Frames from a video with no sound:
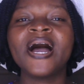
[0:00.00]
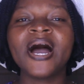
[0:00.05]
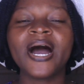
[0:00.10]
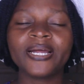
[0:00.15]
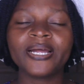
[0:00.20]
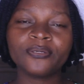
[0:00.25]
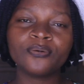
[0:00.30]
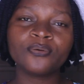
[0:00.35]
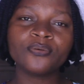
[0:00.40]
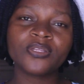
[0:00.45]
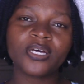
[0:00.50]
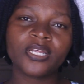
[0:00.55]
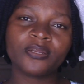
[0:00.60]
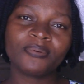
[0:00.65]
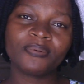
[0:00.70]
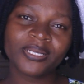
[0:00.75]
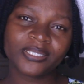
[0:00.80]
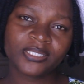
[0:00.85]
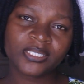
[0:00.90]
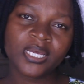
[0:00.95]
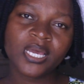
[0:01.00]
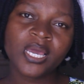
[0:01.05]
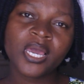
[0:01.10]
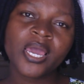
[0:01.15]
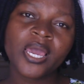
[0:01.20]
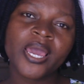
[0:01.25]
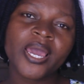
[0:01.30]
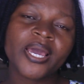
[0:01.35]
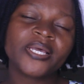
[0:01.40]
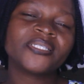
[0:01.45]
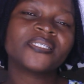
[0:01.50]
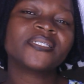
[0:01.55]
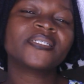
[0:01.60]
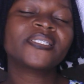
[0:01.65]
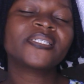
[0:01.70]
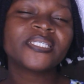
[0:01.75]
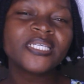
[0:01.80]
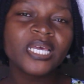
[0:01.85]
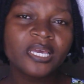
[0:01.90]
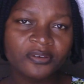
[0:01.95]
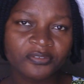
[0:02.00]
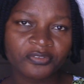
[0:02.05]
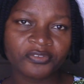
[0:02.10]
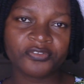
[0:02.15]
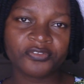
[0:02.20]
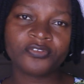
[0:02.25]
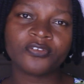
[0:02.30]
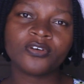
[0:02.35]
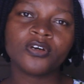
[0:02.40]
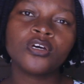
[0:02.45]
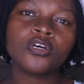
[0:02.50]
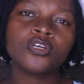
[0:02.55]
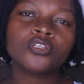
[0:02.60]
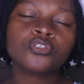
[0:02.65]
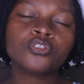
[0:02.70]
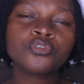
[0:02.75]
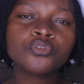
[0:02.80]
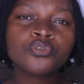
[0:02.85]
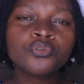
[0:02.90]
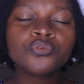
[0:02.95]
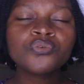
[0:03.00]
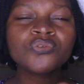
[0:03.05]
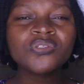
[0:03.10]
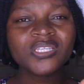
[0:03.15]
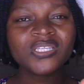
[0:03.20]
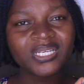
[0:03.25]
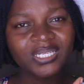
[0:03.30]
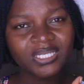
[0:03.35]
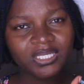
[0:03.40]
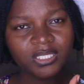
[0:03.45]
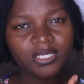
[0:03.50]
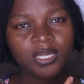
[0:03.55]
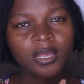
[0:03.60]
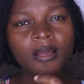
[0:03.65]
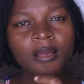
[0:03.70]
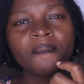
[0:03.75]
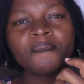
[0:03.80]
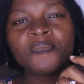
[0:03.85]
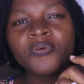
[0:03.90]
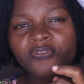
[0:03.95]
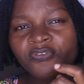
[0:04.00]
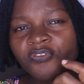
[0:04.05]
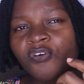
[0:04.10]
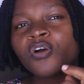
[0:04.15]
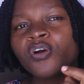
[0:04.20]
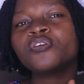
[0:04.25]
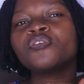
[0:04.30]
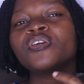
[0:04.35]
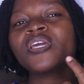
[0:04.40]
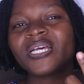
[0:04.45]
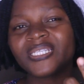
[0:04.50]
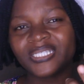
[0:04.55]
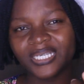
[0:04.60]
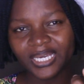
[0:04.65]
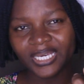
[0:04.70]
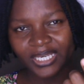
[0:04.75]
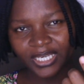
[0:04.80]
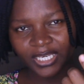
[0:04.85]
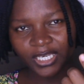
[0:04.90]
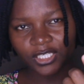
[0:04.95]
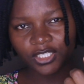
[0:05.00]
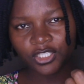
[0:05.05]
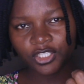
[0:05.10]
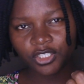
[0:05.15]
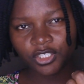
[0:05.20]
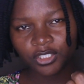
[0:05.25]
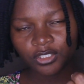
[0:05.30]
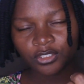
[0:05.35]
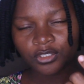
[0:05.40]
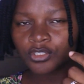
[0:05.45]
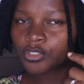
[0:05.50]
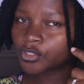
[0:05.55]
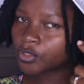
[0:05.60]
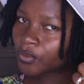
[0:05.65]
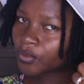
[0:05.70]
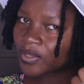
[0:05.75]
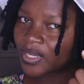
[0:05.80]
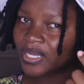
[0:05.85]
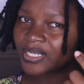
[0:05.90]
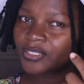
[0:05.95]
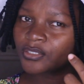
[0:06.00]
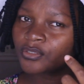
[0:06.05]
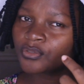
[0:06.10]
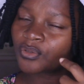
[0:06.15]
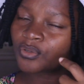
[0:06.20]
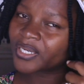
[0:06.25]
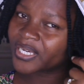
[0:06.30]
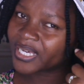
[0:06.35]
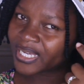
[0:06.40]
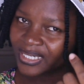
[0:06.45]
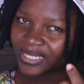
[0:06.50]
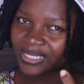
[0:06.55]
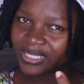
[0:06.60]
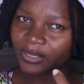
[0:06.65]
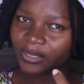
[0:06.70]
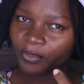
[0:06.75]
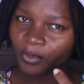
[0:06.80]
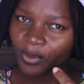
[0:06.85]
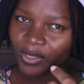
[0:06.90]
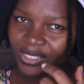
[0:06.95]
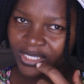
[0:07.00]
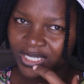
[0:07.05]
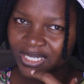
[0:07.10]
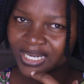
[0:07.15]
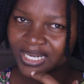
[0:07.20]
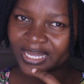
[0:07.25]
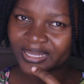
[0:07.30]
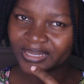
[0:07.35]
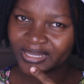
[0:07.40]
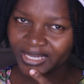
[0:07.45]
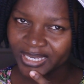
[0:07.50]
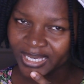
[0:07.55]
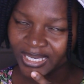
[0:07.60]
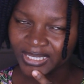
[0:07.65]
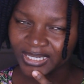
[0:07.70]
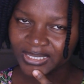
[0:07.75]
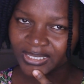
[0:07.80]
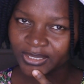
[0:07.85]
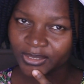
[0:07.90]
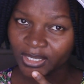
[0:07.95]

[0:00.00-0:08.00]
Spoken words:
I know that, but it is safe to do this before you get engaged, so that you don't get disappointed at the end.